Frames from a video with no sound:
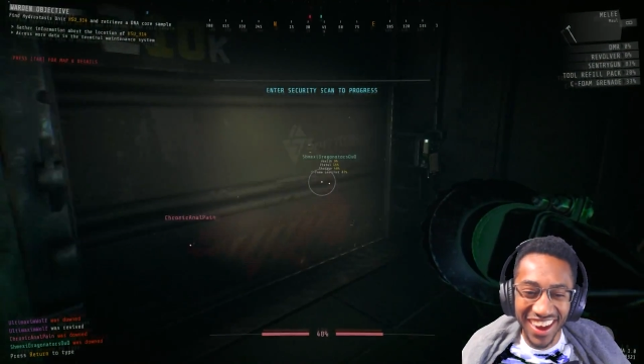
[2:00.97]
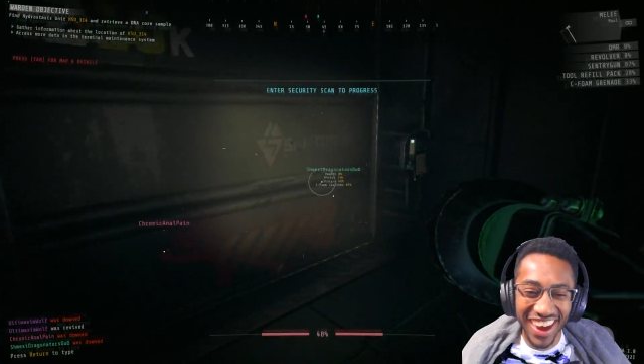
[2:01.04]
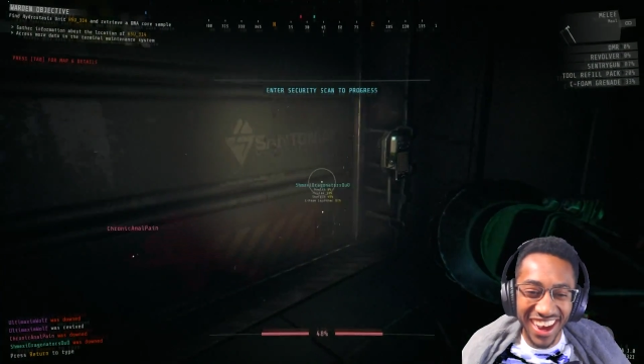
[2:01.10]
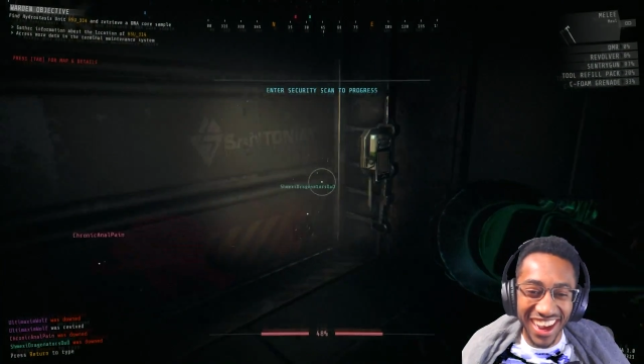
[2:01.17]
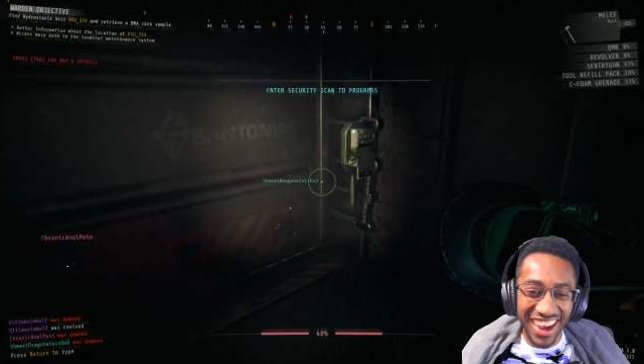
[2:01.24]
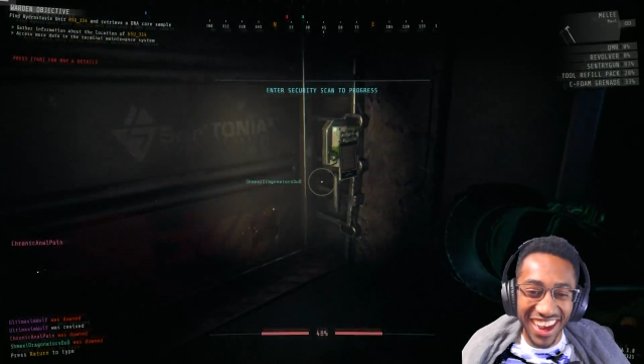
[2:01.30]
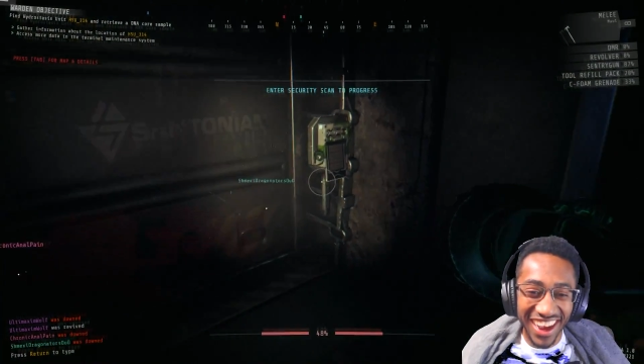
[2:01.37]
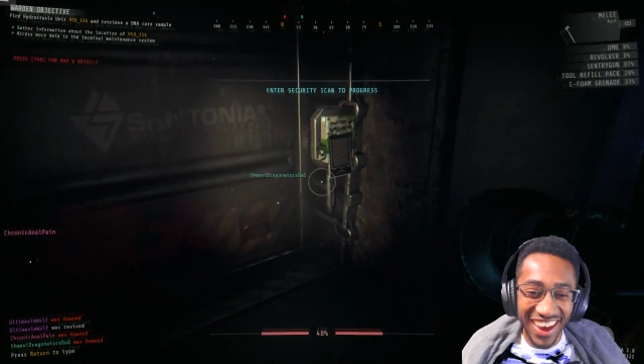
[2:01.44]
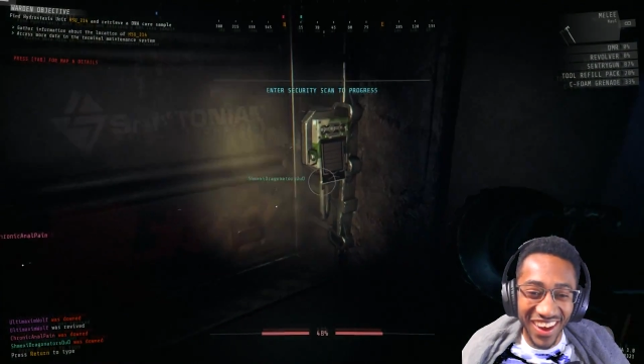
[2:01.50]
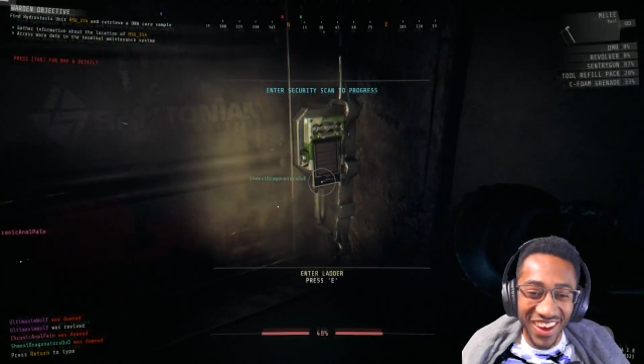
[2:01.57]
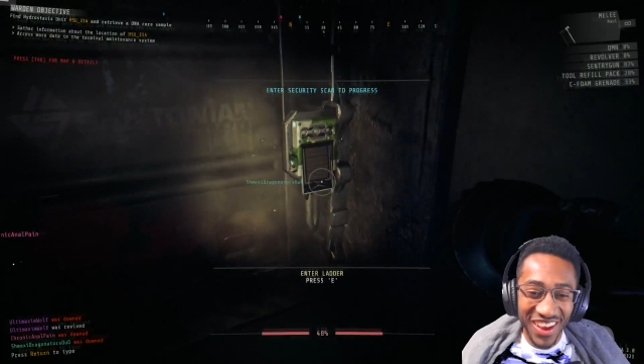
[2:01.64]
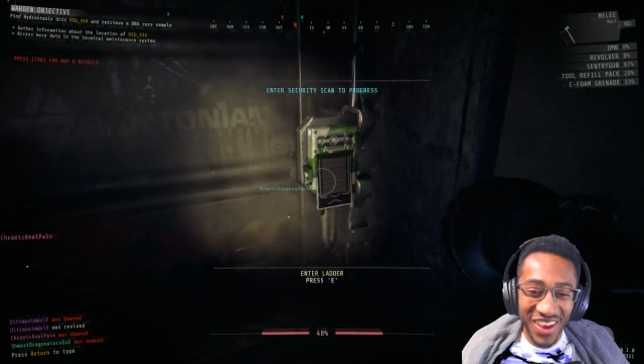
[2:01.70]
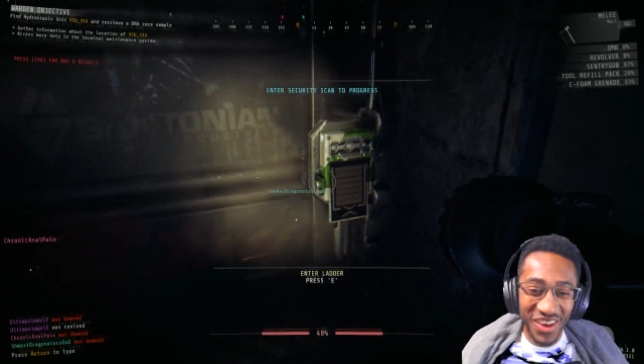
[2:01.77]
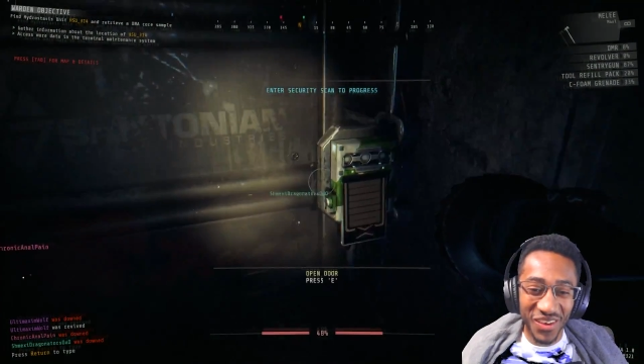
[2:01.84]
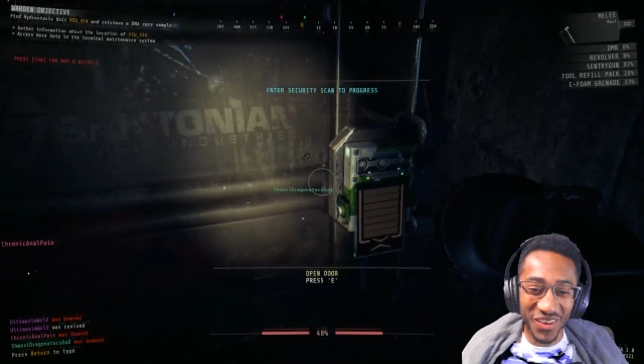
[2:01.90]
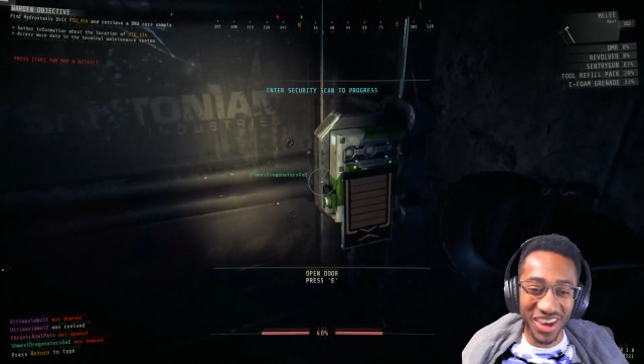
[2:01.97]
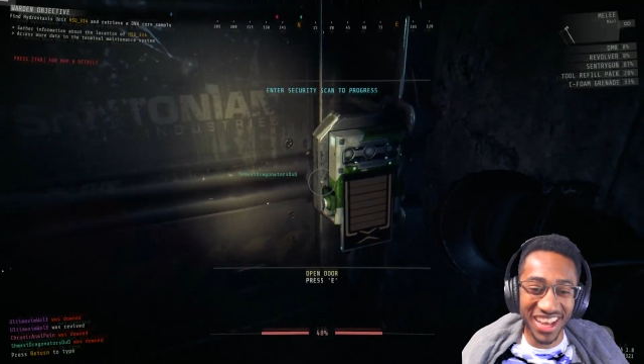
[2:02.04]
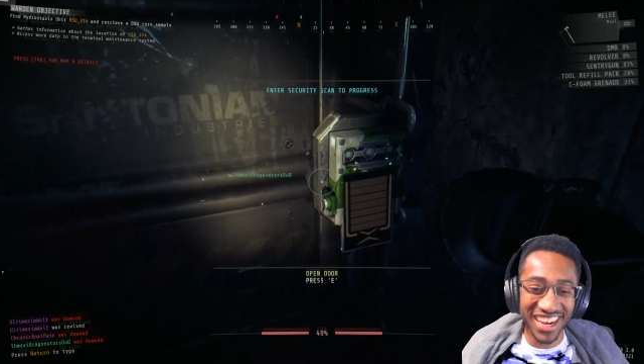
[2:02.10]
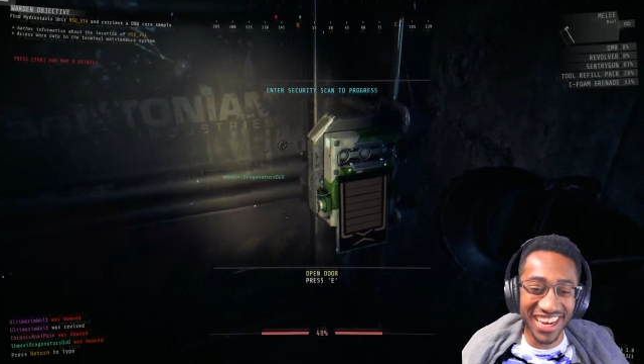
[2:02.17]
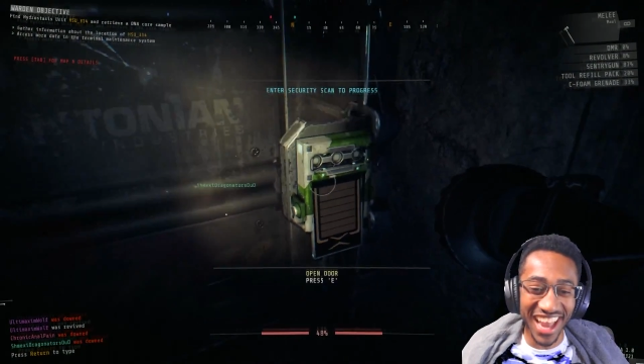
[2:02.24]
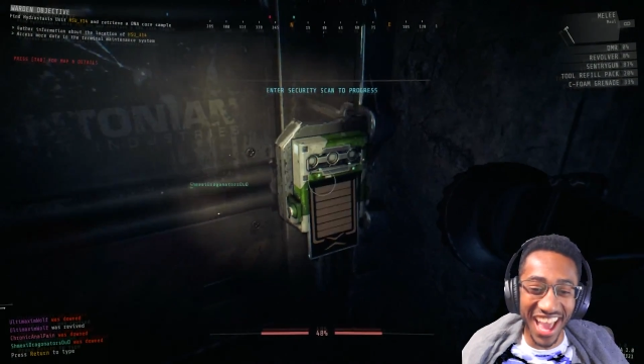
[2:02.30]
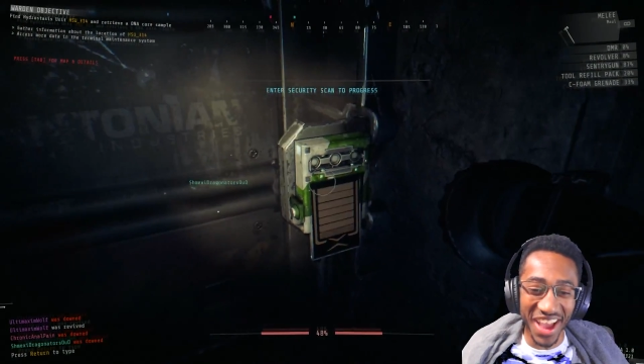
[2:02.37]
Are you. You
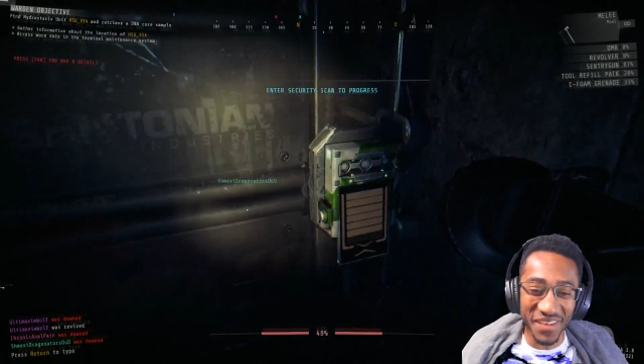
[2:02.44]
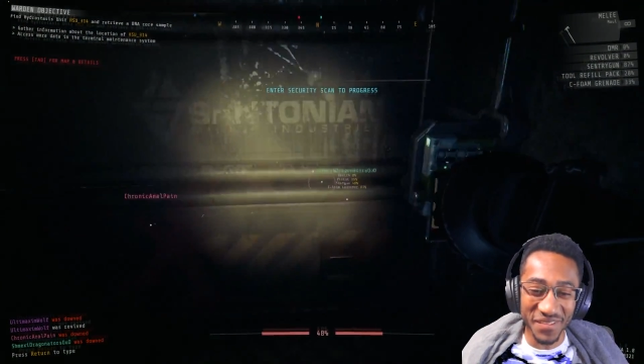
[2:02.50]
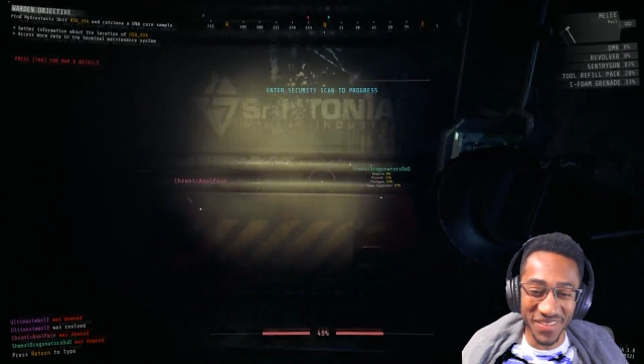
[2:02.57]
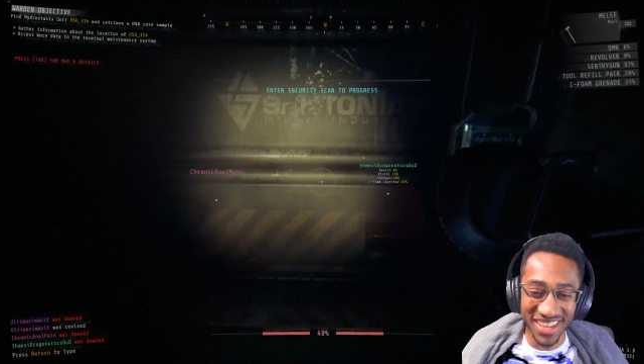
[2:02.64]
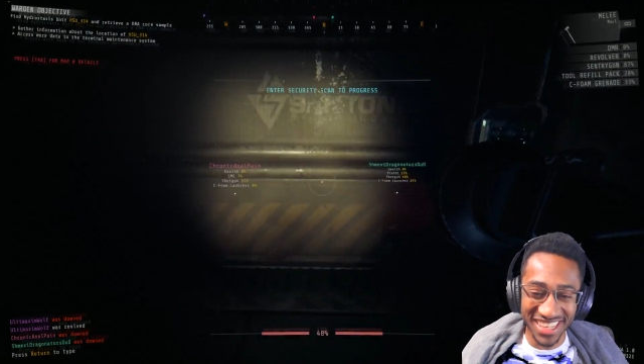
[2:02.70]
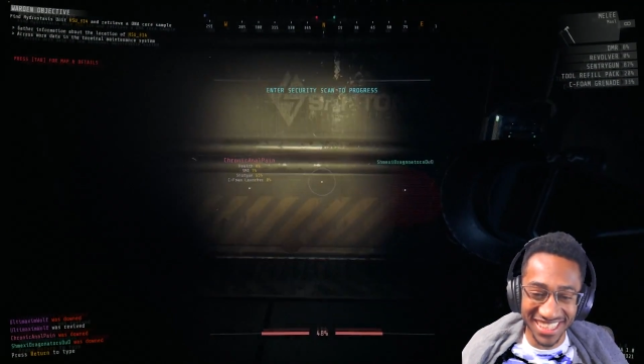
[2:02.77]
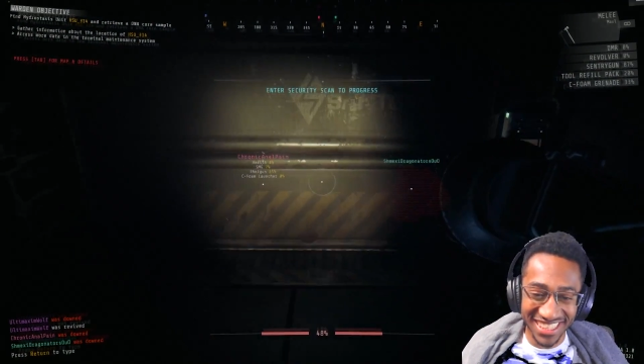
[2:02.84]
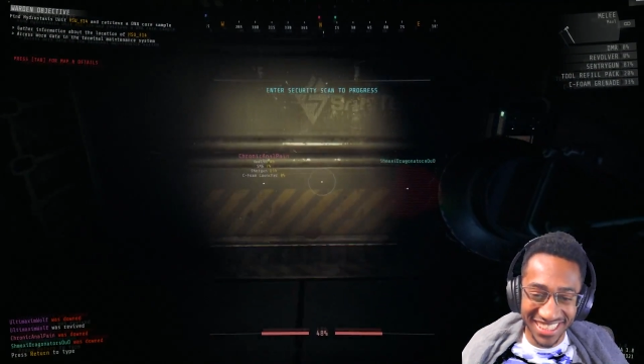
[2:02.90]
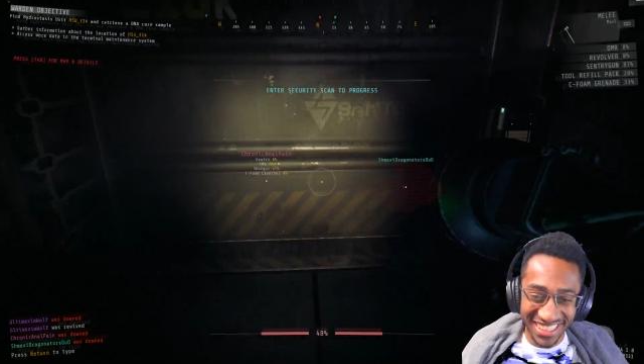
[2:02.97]
closed